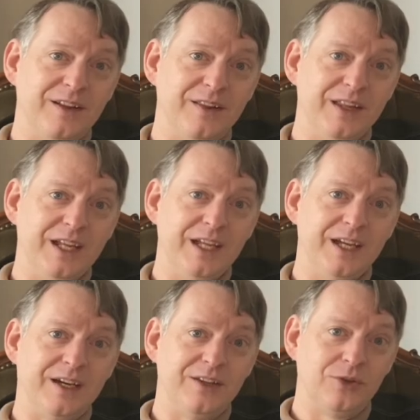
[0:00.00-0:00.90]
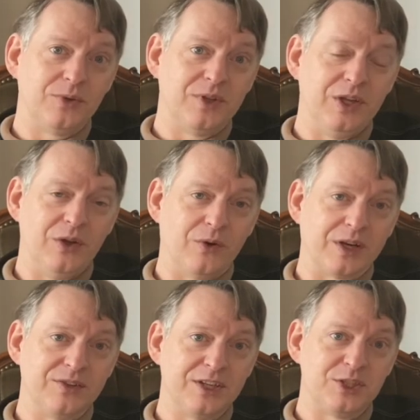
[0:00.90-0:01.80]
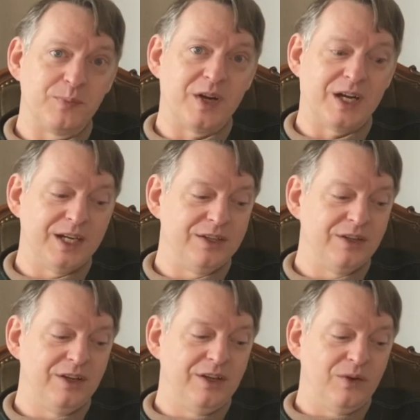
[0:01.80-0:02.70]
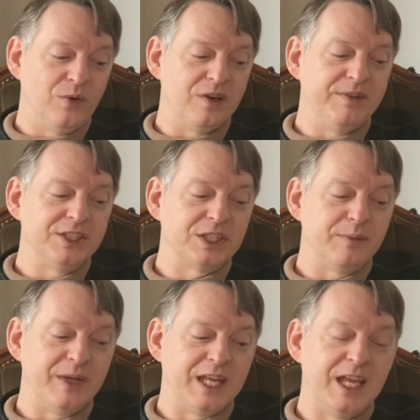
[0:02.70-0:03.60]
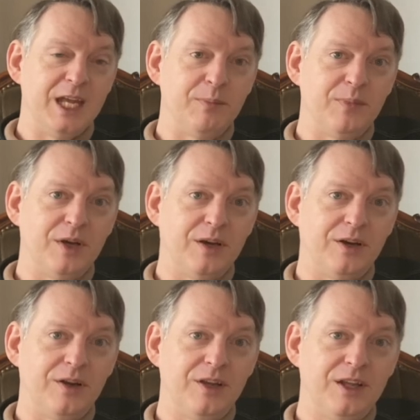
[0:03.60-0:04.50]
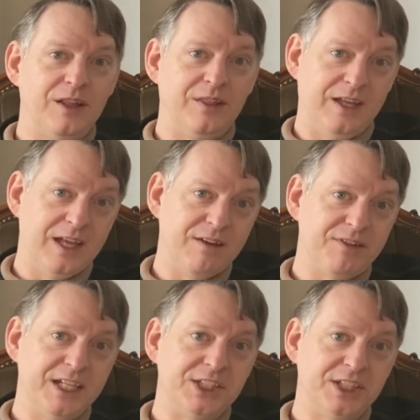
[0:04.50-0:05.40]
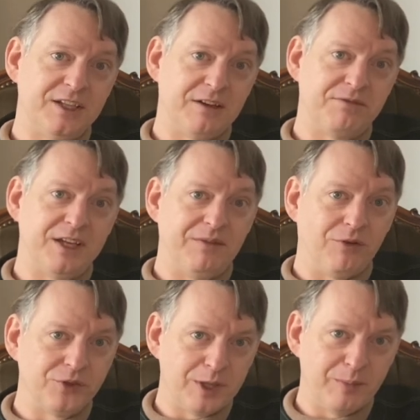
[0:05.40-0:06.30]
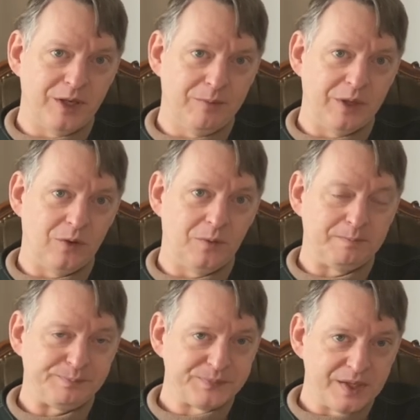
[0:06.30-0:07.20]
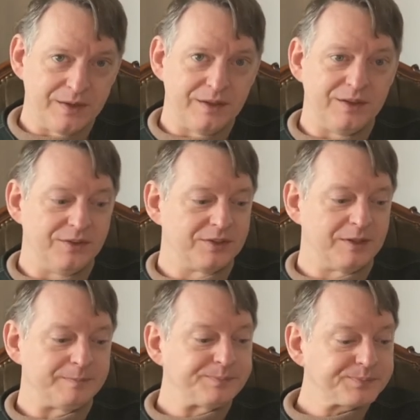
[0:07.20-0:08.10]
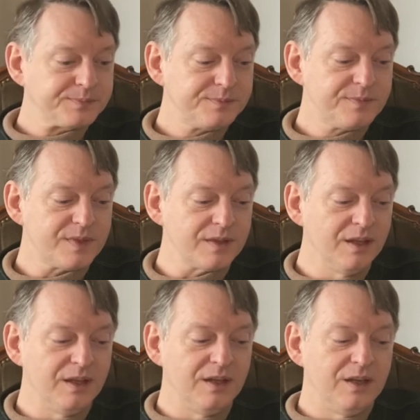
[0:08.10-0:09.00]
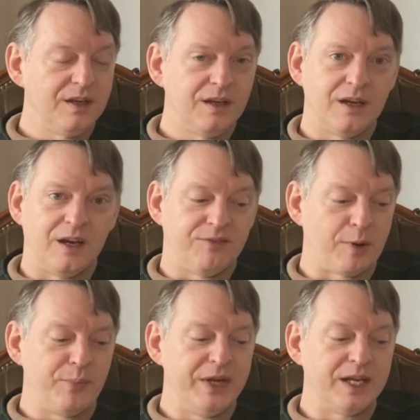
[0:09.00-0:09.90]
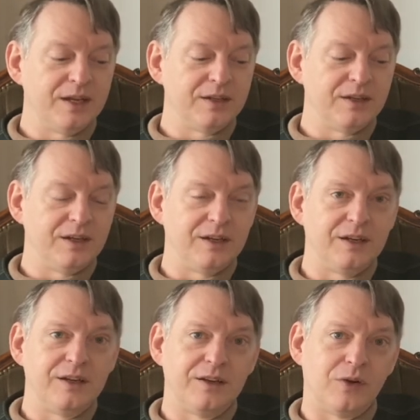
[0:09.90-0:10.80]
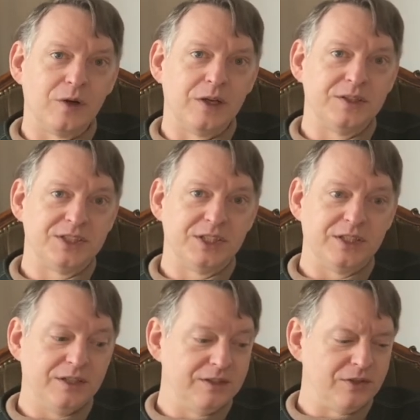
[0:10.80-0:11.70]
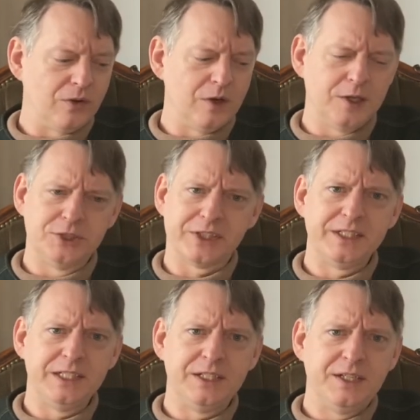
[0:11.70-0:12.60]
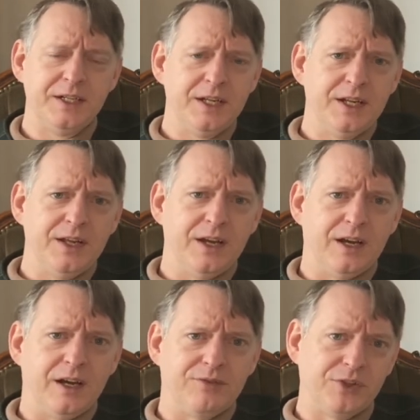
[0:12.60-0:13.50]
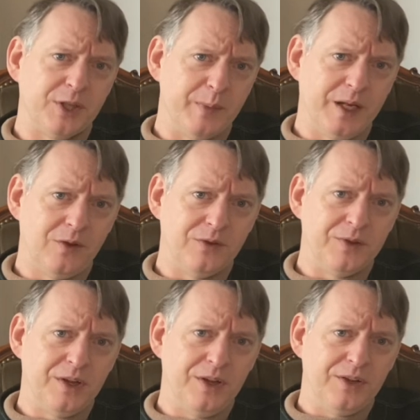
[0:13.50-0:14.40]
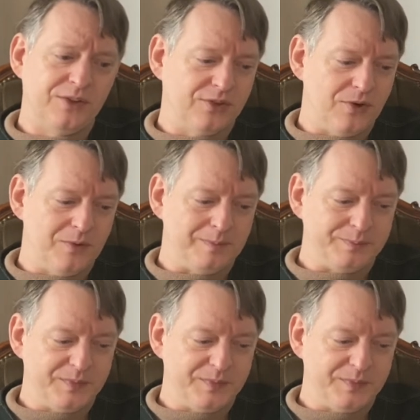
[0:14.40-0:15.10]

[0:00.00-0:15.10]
the, uh, this was the organization behind what eventually became uh, the FHF at Fontainemelon, this um, uh, Fabrique uh, uh, de Horlogerie Fontainemelon. So